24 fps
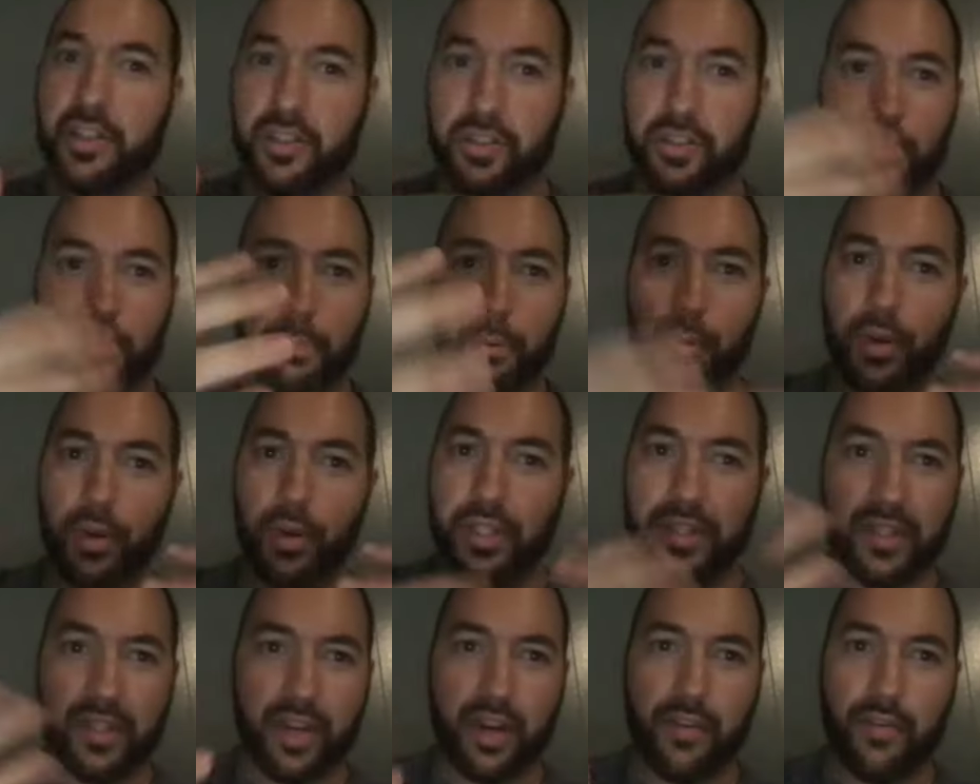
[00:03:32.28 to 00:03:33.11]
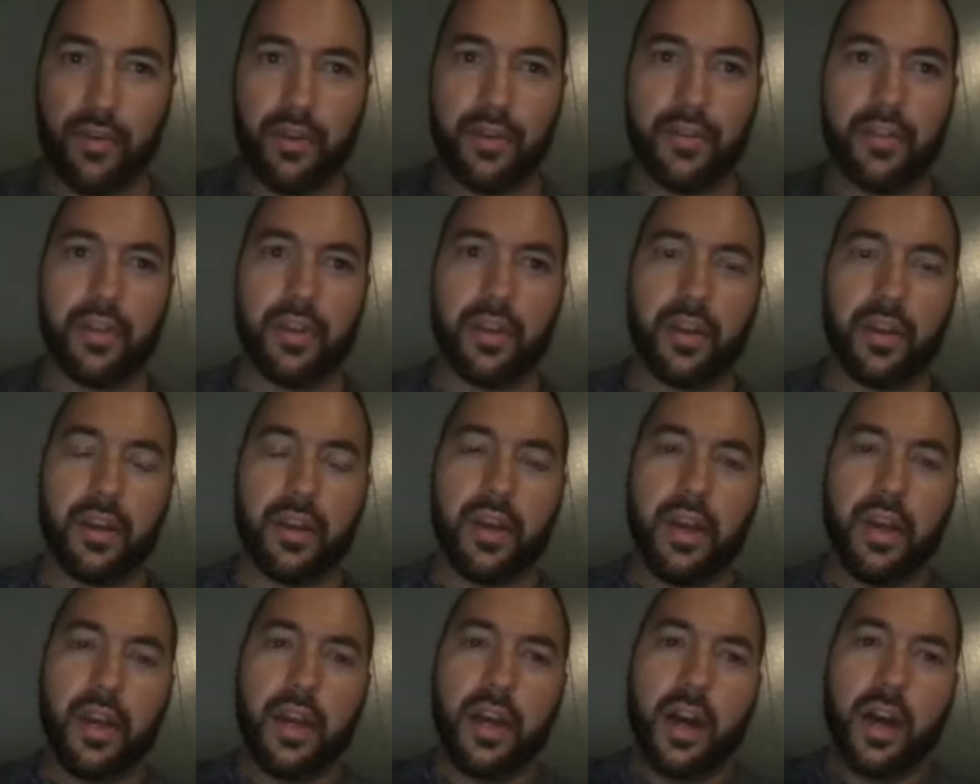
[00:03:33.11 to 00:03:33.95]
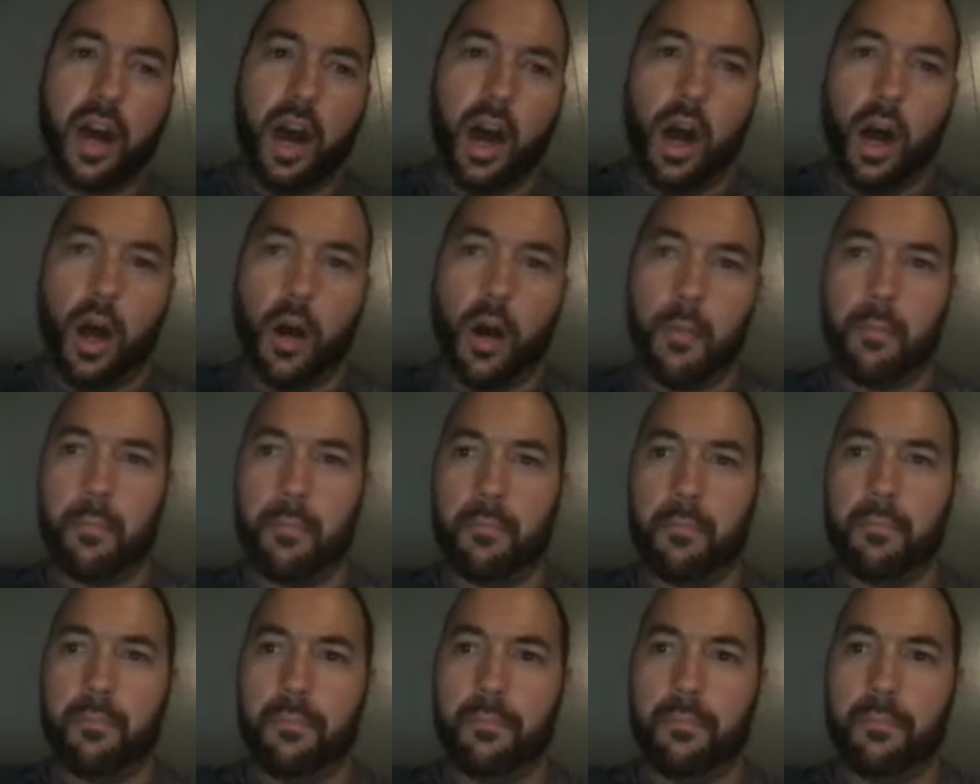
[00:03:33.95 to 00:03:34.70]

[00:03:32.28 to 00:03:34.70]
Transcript: of the points and everything. Mm-hmm. Um,